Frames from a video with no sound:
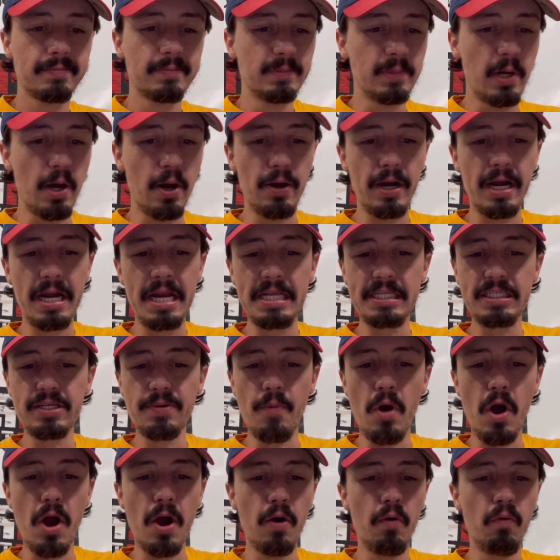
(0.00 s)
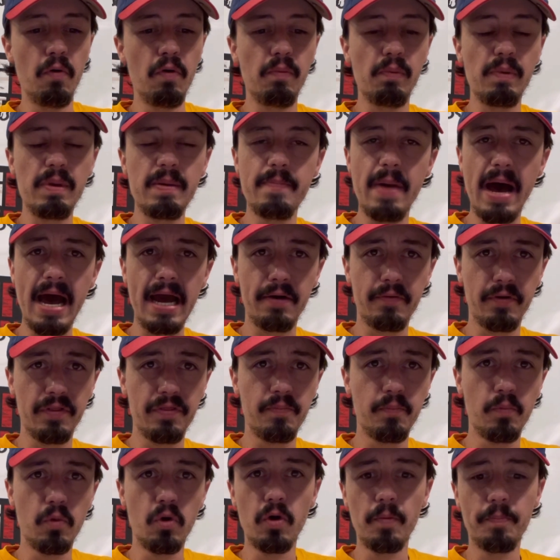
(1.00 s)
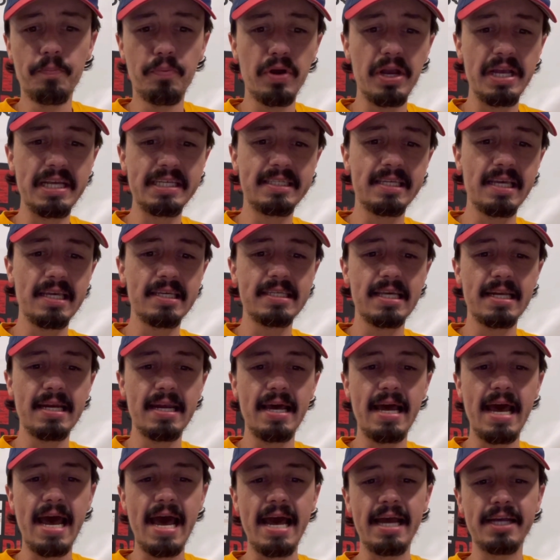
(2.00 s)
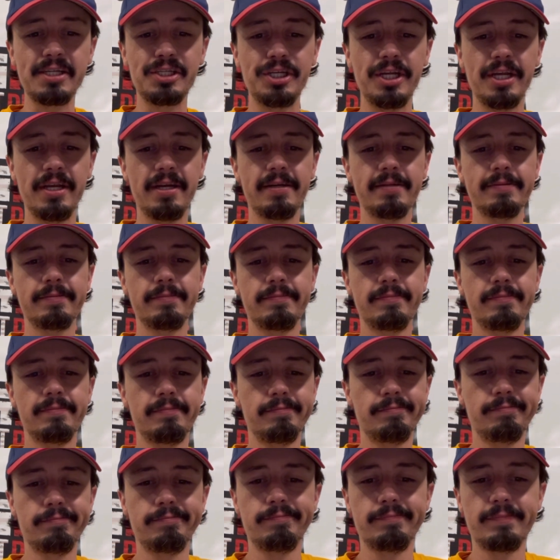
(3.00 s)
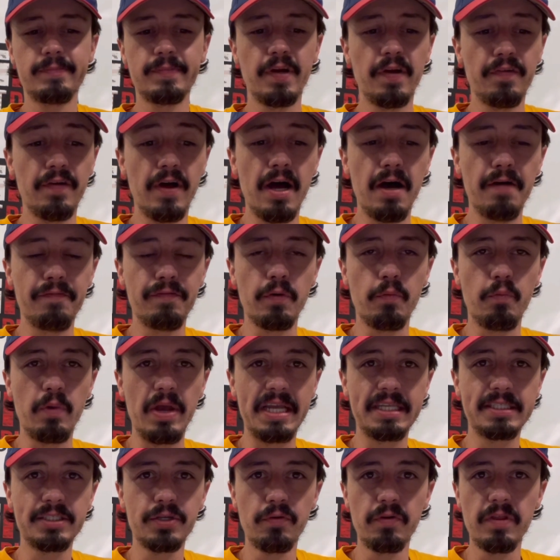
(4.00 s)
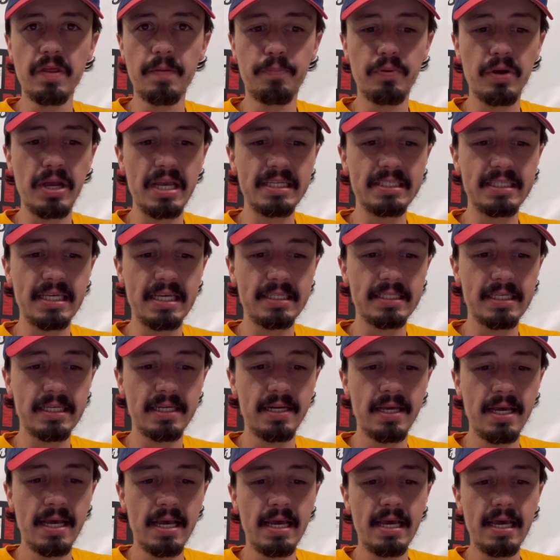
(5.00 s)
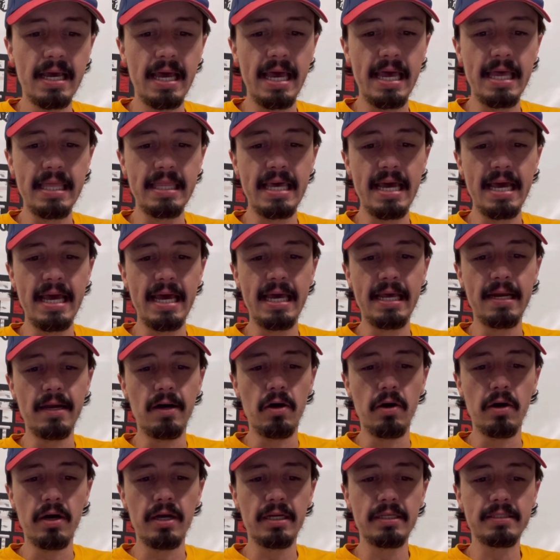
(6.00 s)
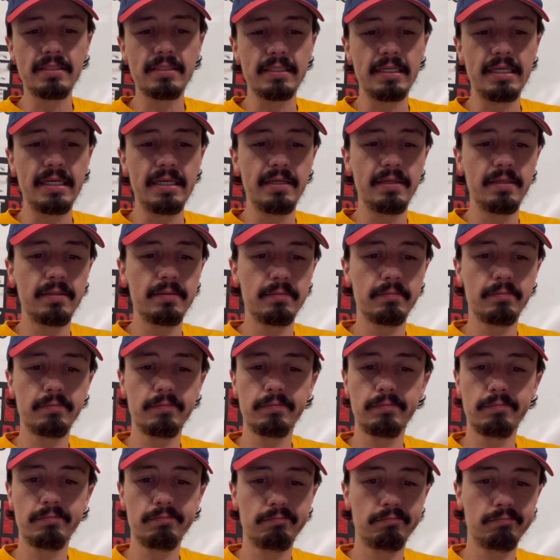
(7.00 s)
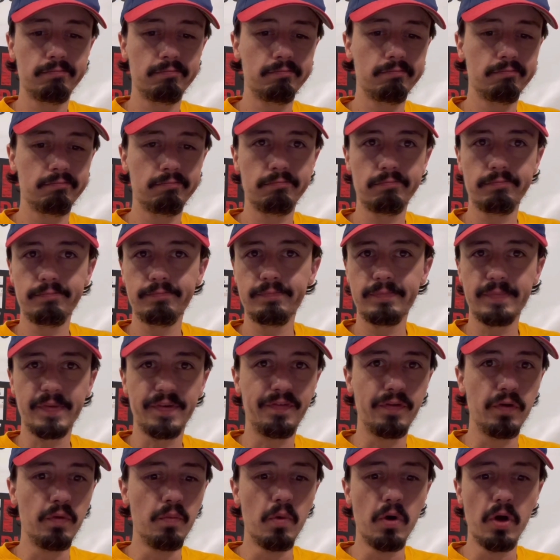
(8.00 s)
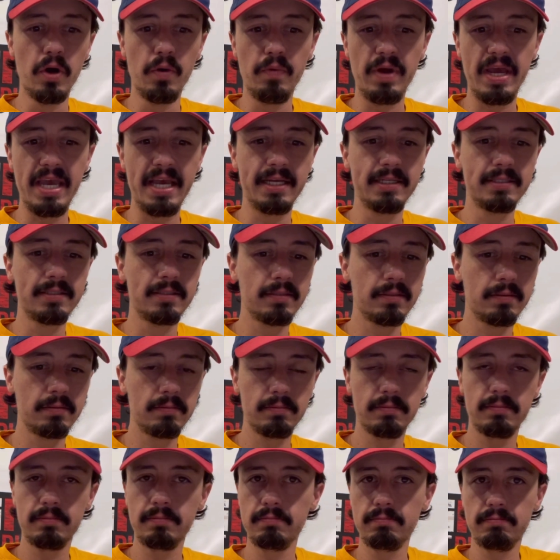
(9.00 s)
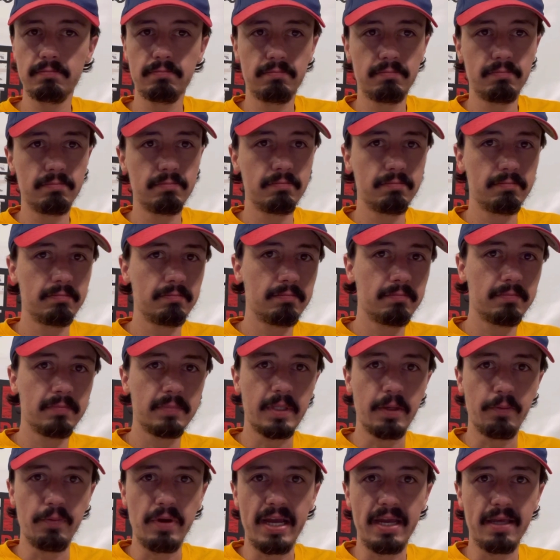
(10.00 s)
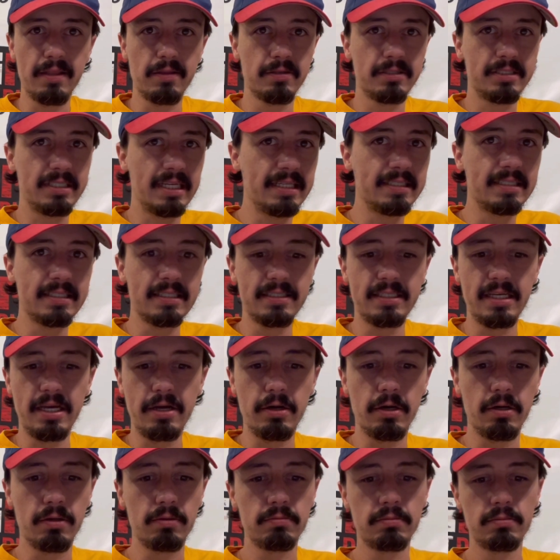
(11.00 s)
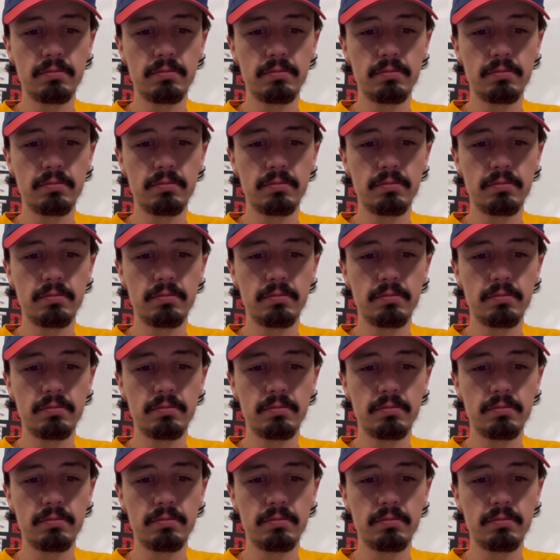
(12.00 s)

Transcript: Already tomorrow, we'll be back with more preseason action uh, for week two of the preseason. And then, honestly, a few more weeks, the regular season's here.